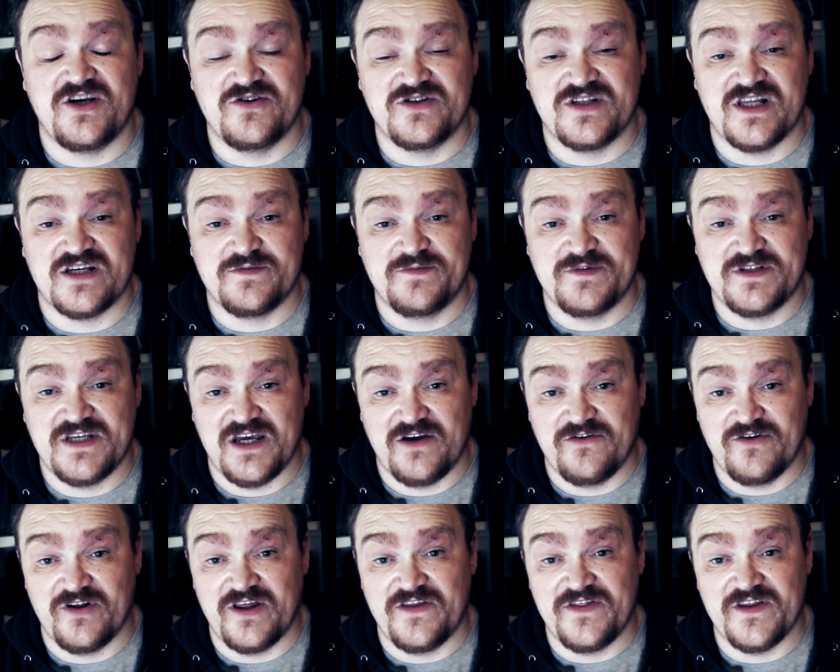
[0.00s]
use less
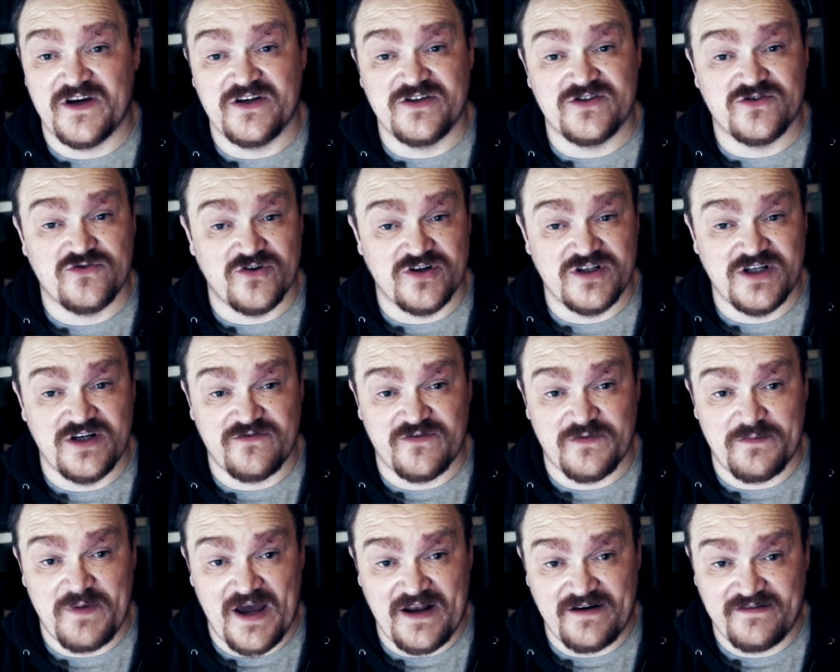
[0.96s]
material in the construction of
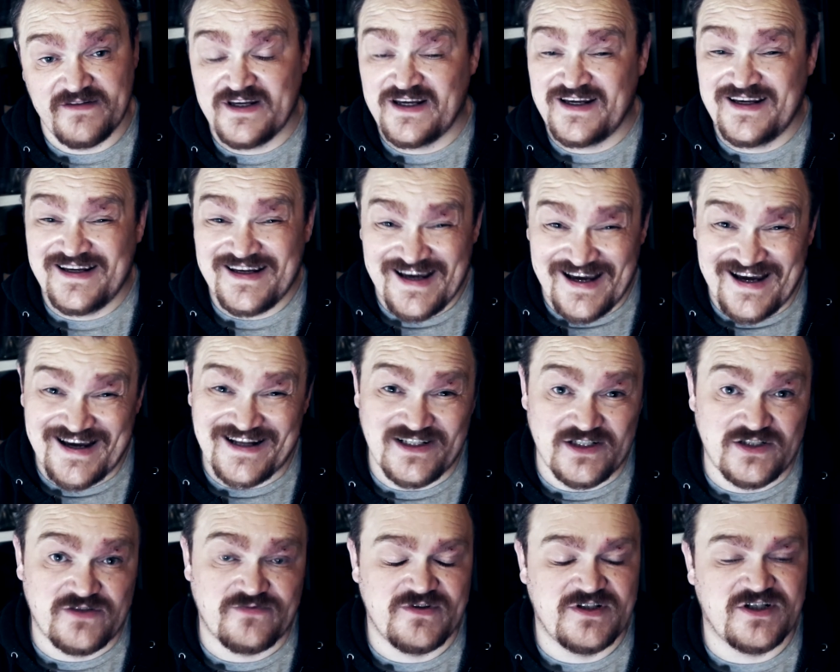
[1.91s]
the pen
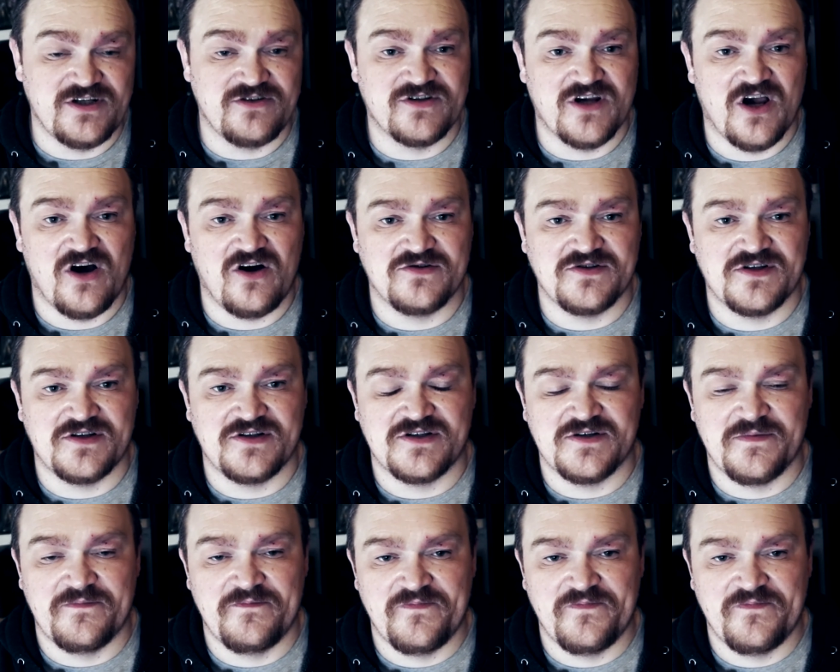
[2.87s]
and reduce costs.